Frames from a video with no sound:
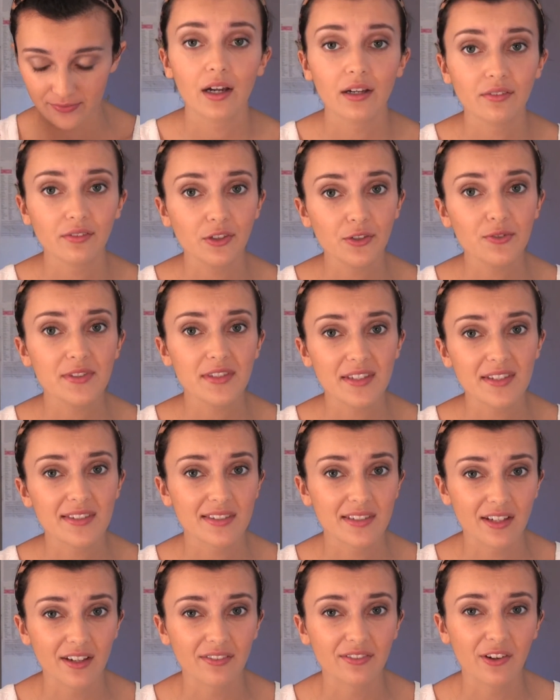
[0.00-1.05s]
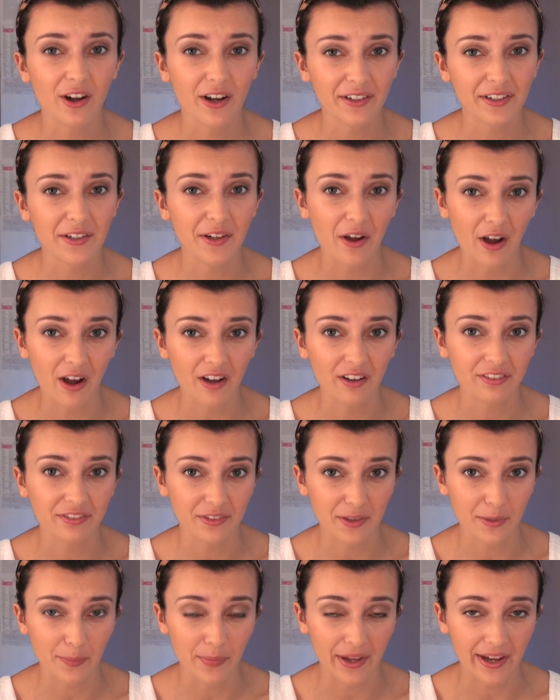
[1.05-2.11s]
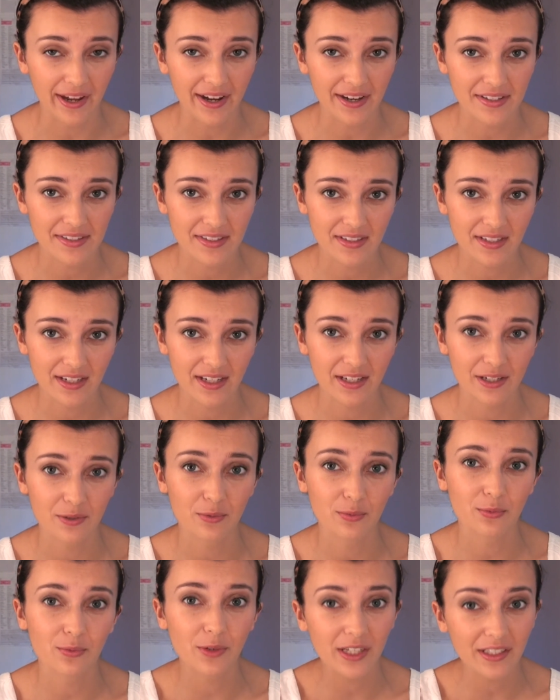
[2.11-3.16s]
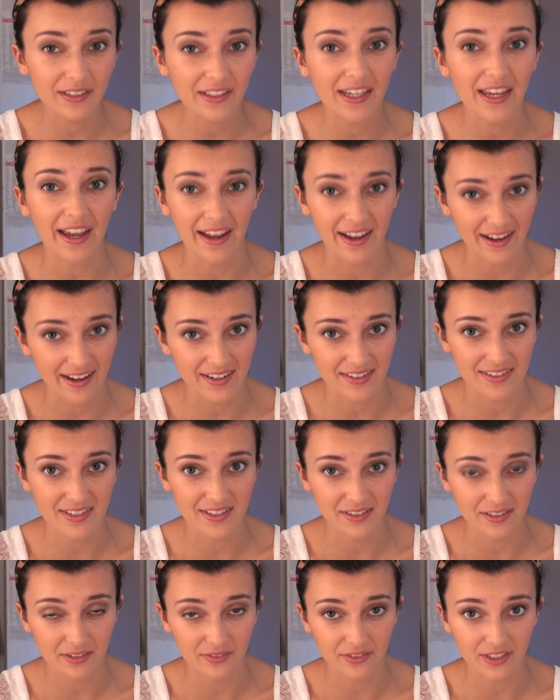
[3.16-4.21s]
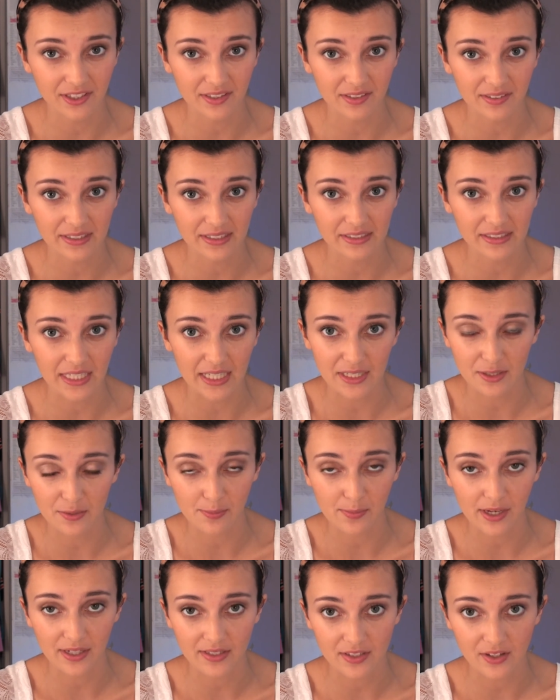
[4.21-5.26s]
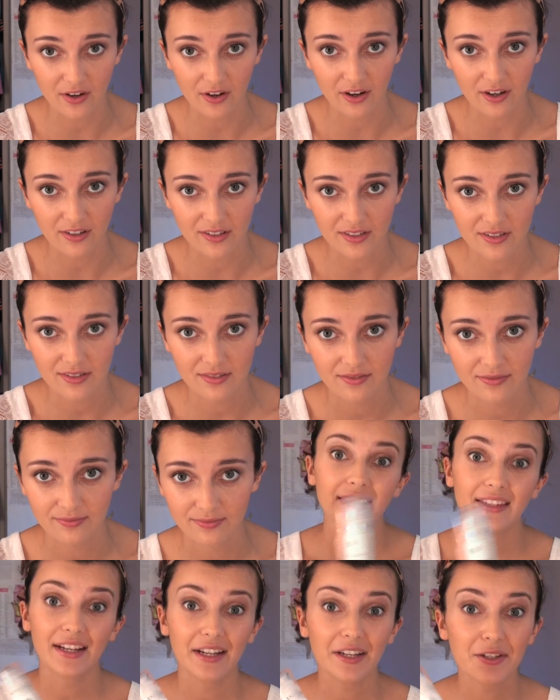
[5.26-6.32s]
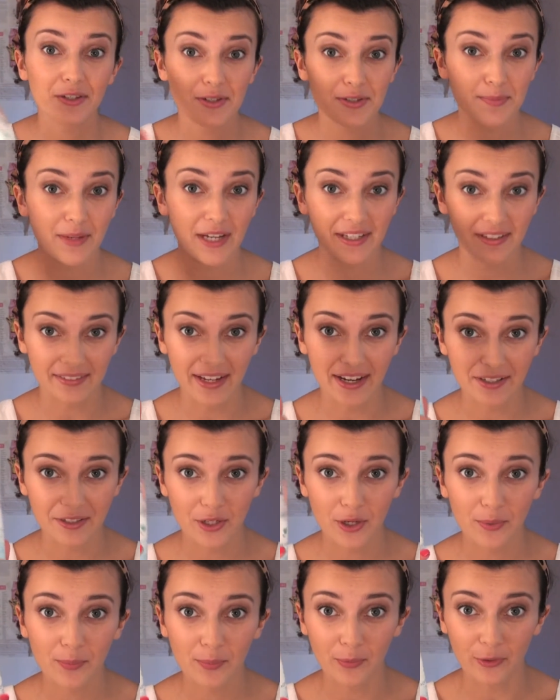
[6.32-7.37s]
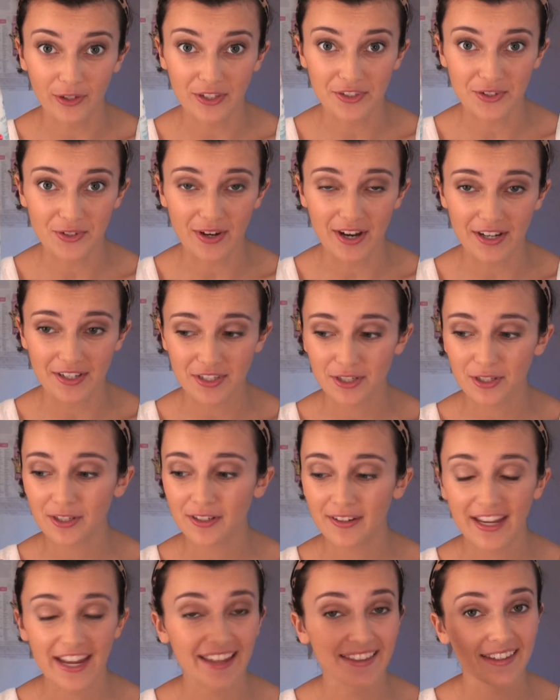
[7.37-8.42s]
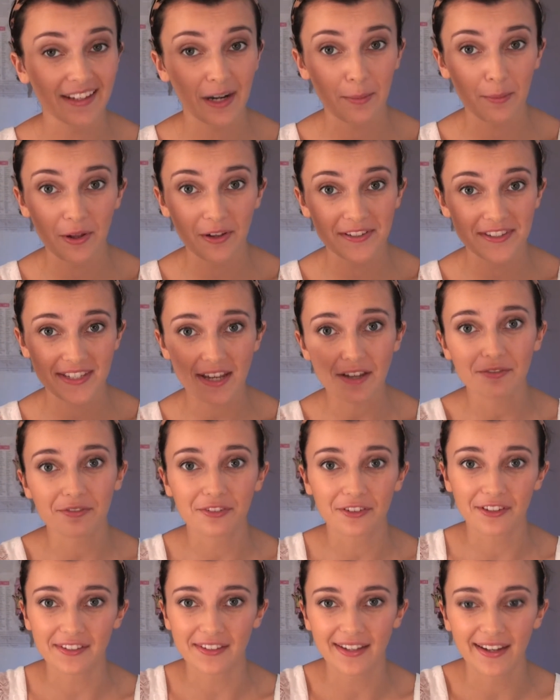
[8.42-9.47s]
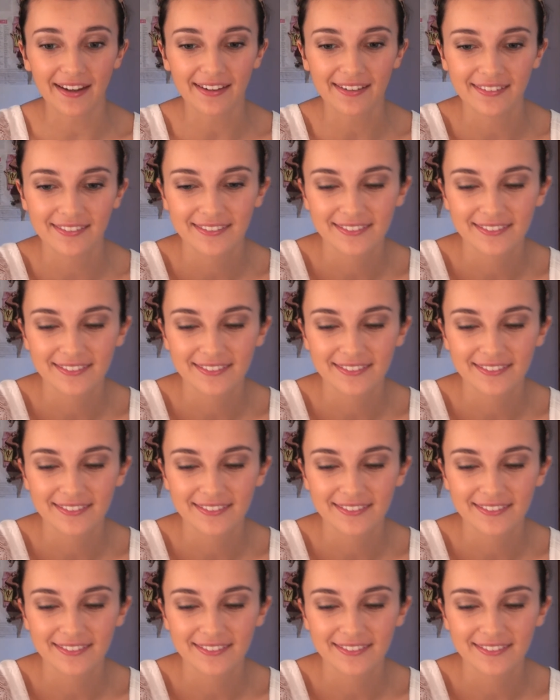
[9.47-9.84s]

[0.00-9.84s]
I've used this stuff on and off in the past, and it really has significantly lightened my scars. Then I use my Lancome moisturizer, and then I'm all set for the day.